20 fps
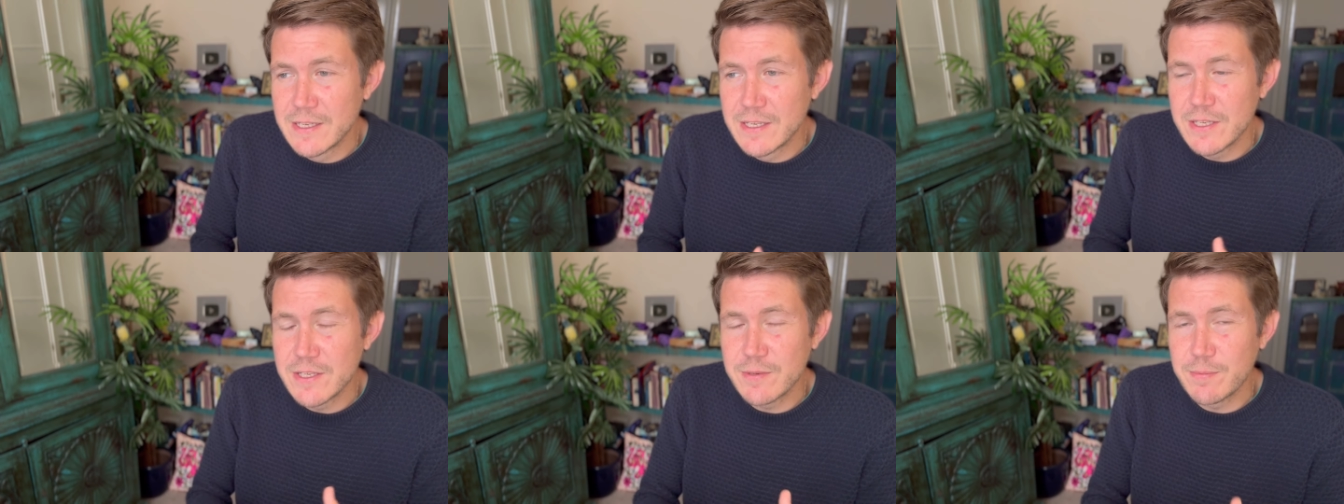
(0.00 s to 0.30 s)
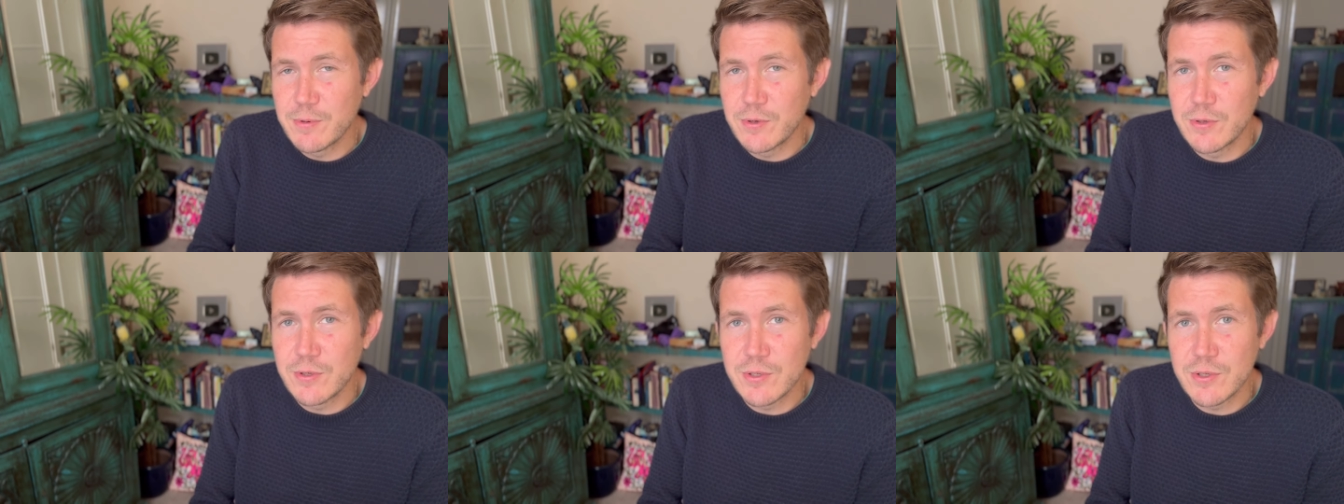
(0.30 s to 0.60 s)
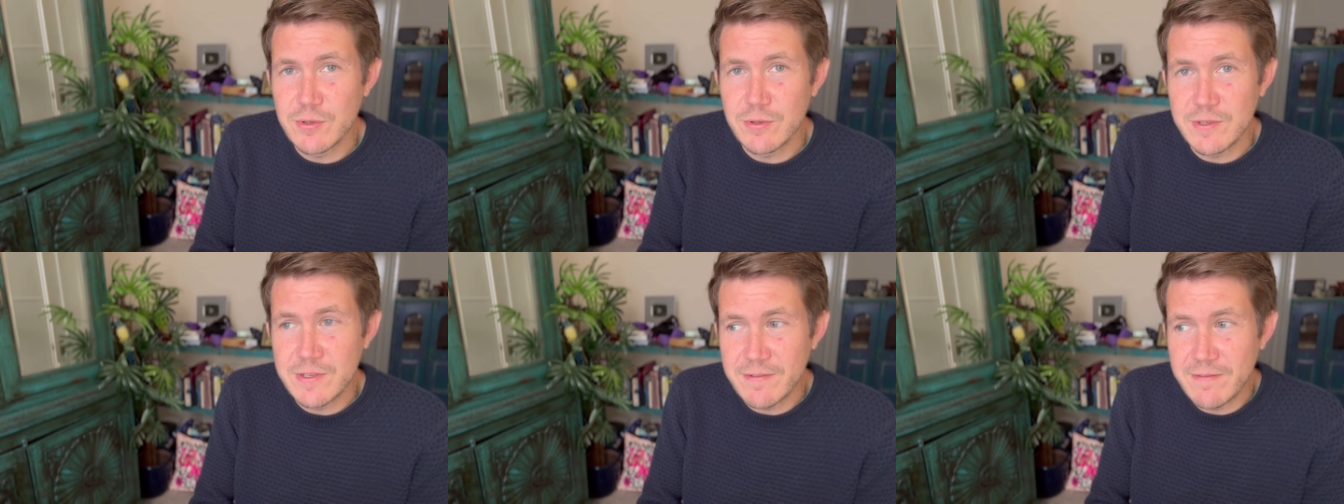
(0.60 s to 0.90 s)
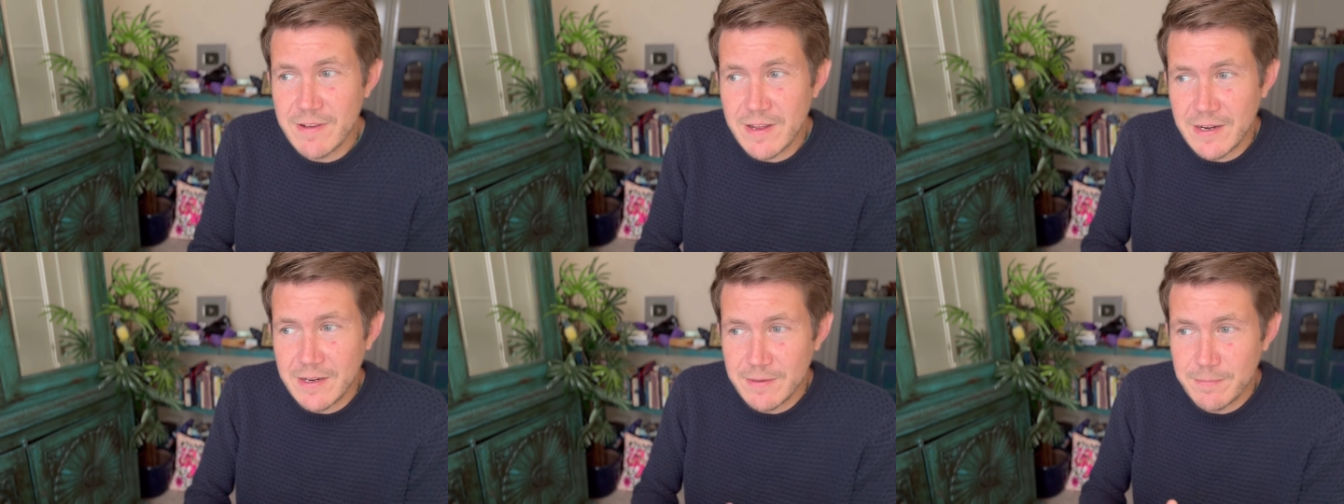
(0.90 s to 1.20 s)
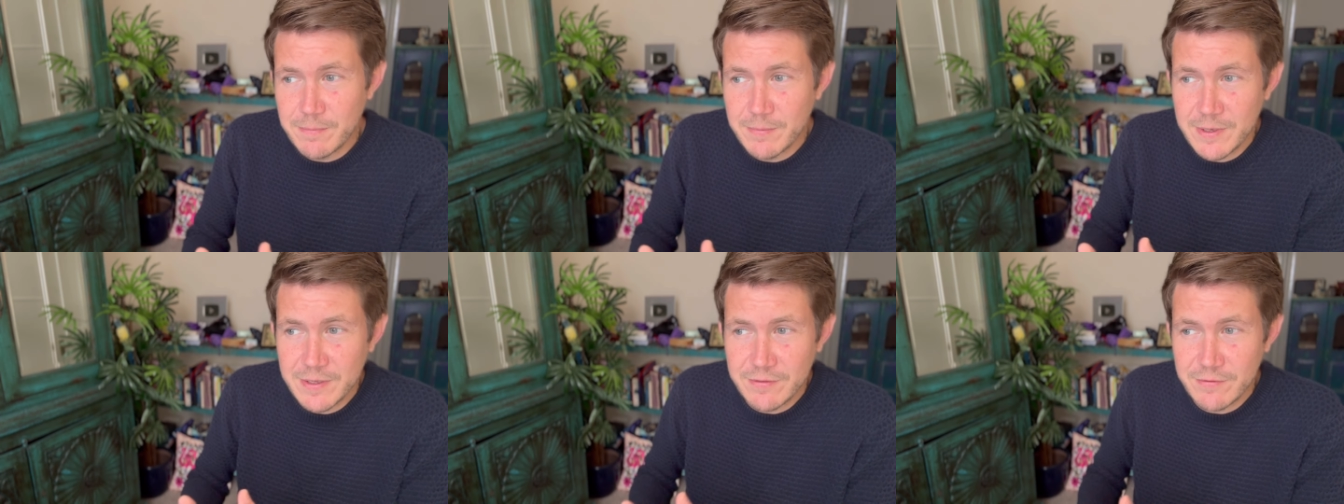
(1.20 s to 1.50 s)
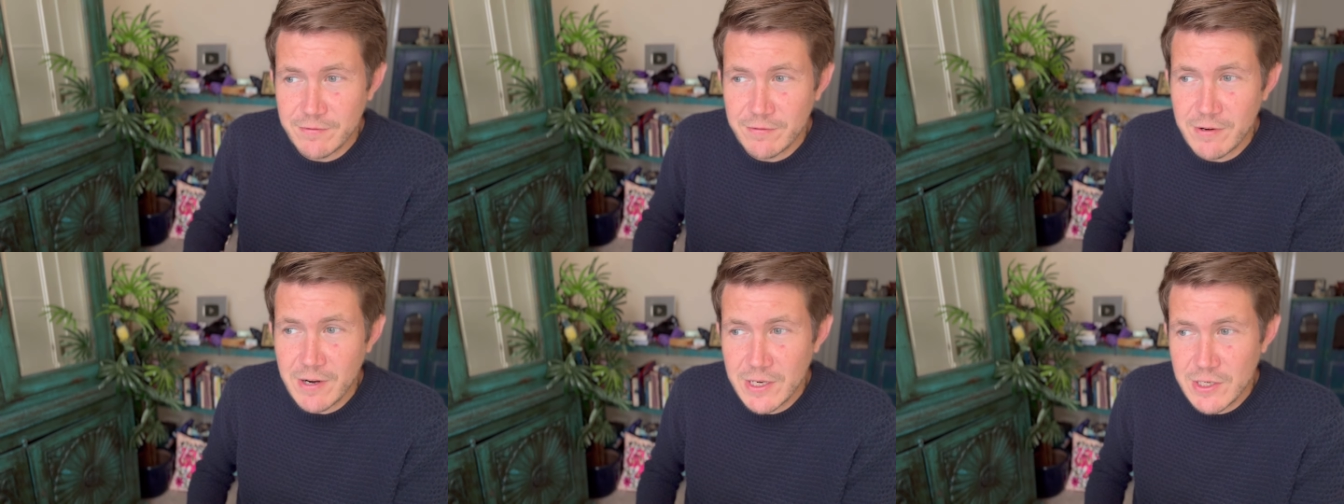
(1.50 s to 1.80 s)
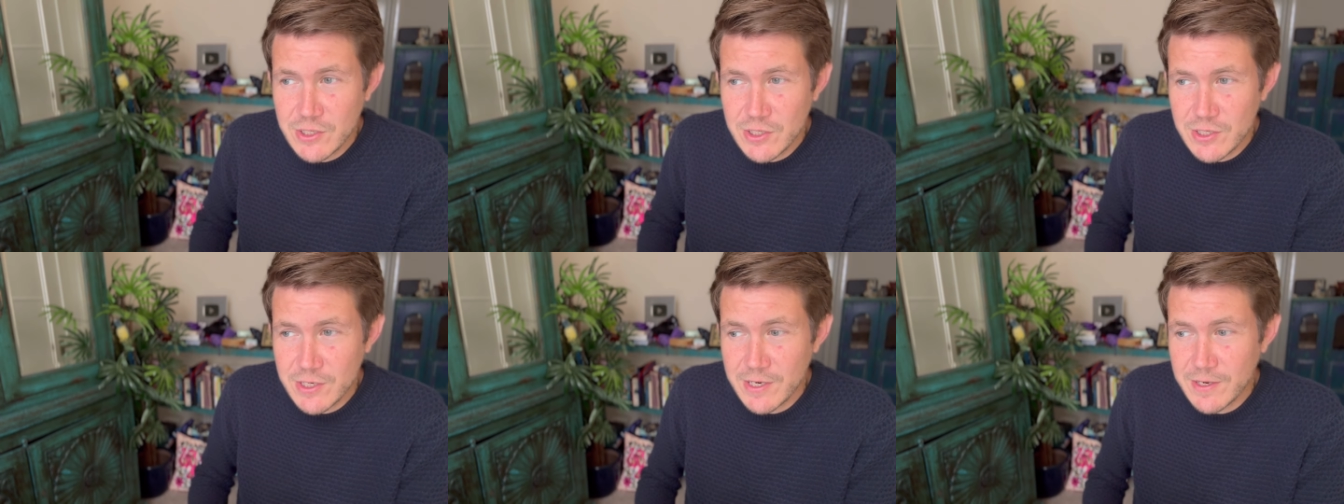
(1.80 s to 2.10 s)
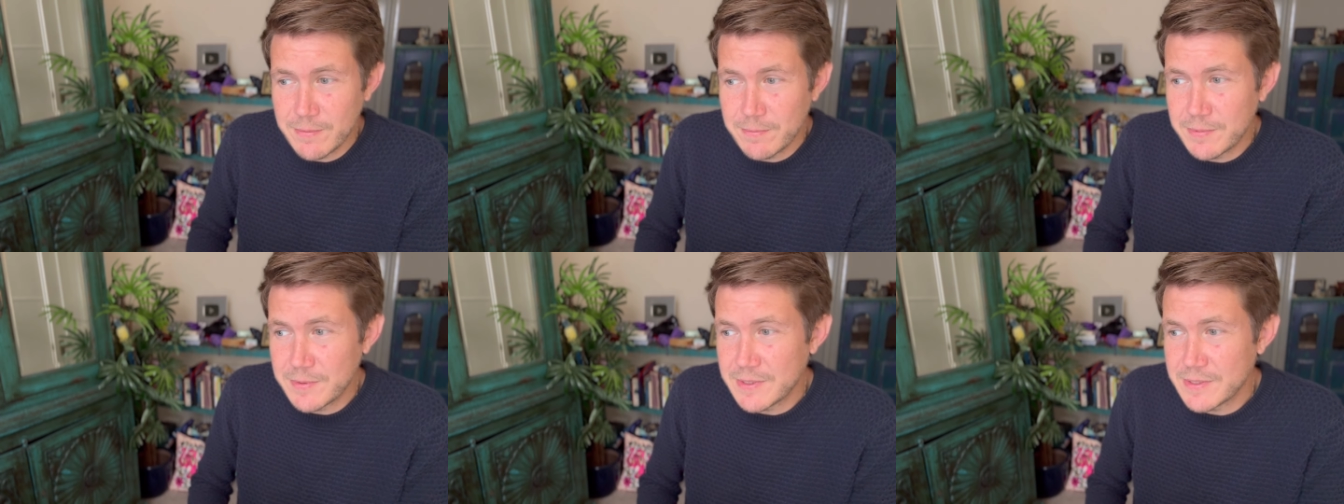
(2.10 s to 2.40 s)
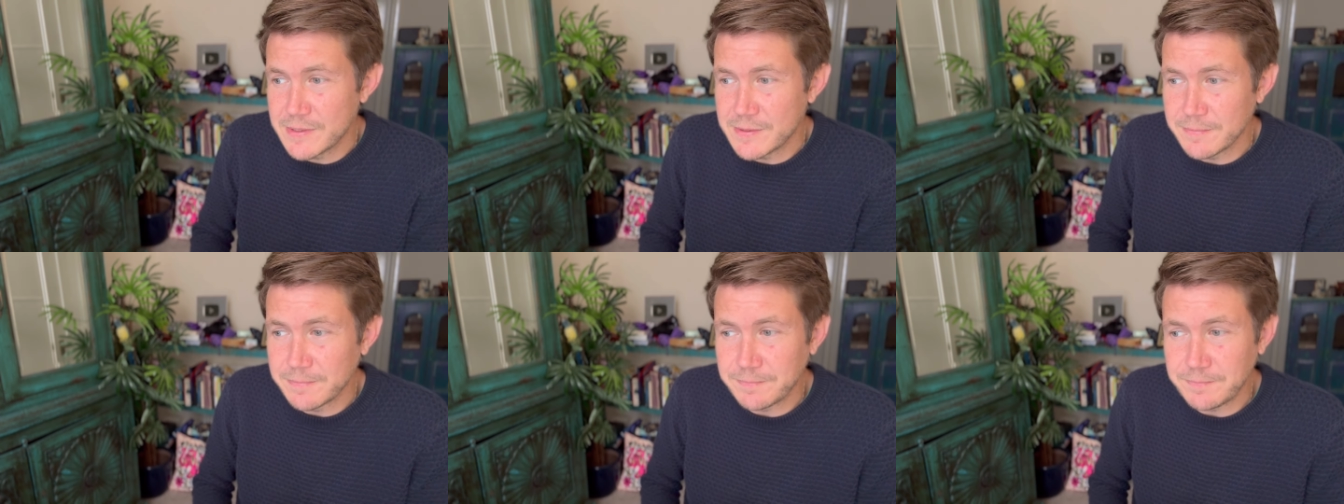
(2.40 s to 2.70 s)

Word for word: spiritual development, friendships,